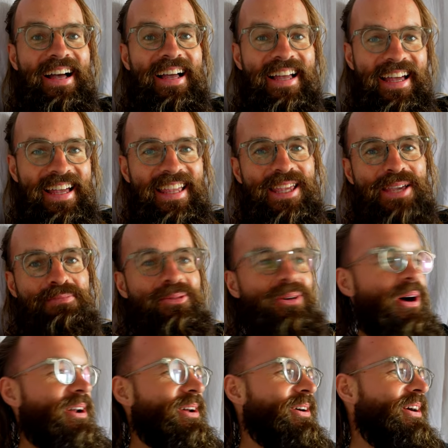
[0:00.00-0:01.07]
He
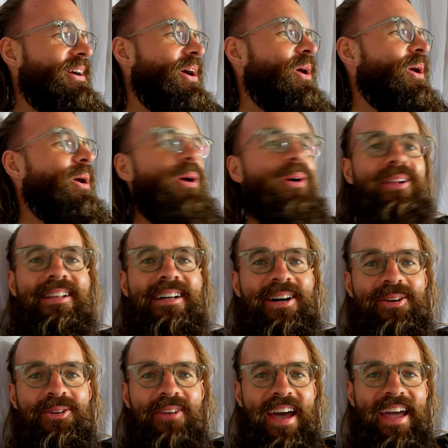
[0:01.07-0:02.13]
brought a whole
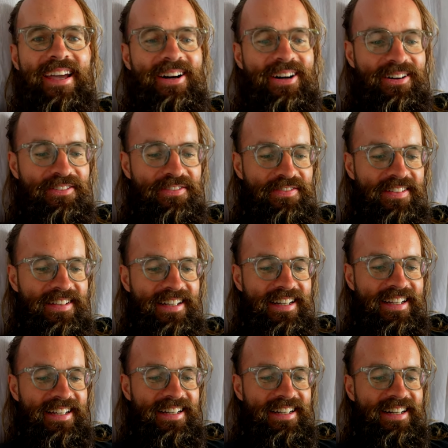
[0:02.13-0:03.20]
array of
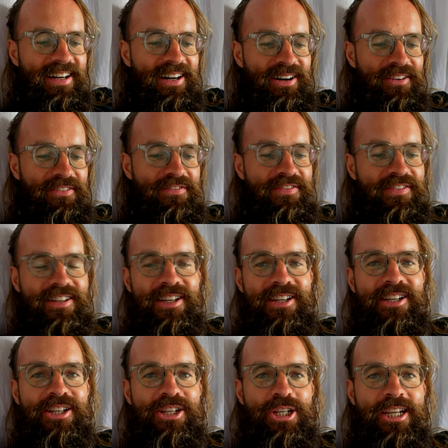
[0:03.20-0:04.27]

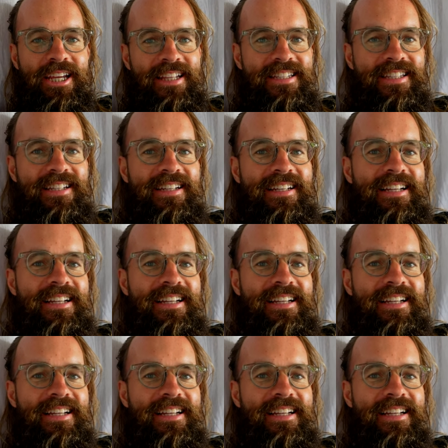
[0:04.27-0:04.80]
shit.